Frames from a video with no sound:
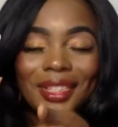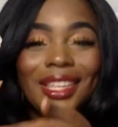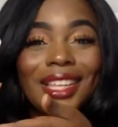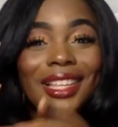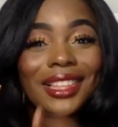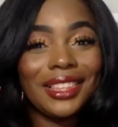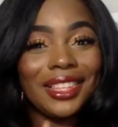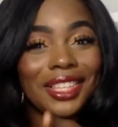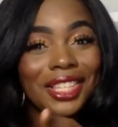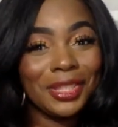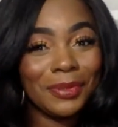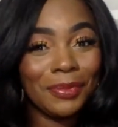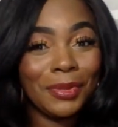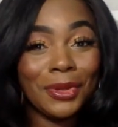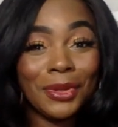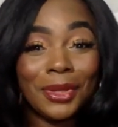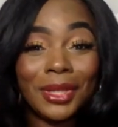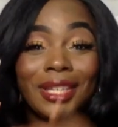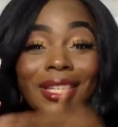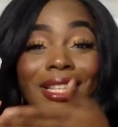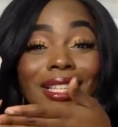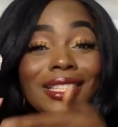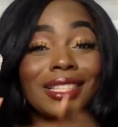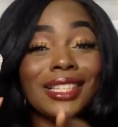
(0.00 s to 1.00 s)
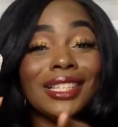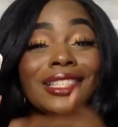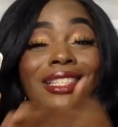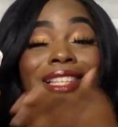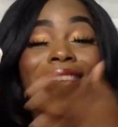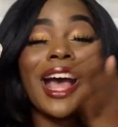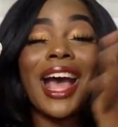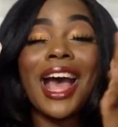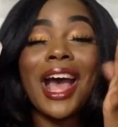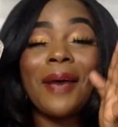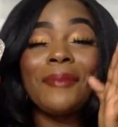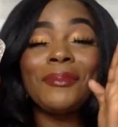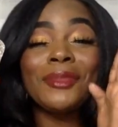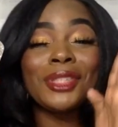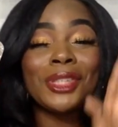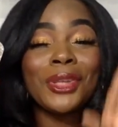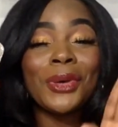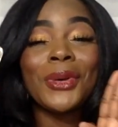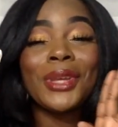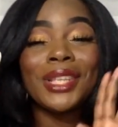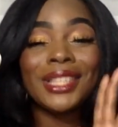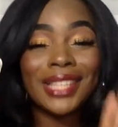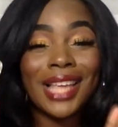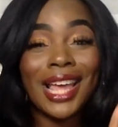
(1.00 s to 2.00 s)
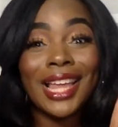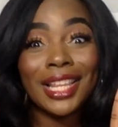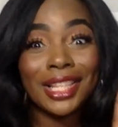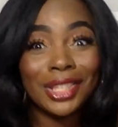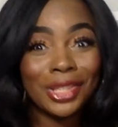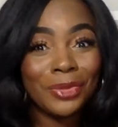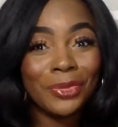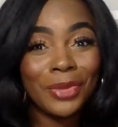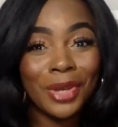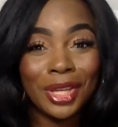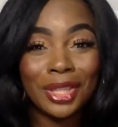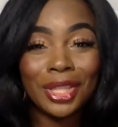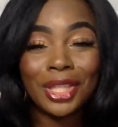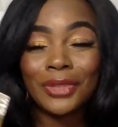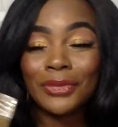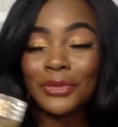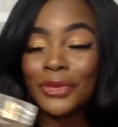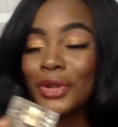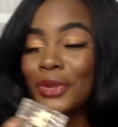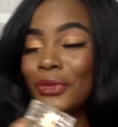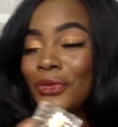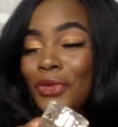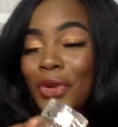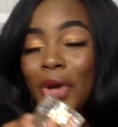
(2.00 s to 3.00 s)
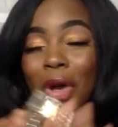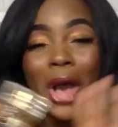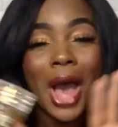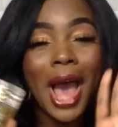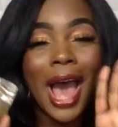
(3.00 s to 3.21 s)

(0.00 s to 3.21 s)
Get this beauty. This is, I'm so excited to wear this for the fall.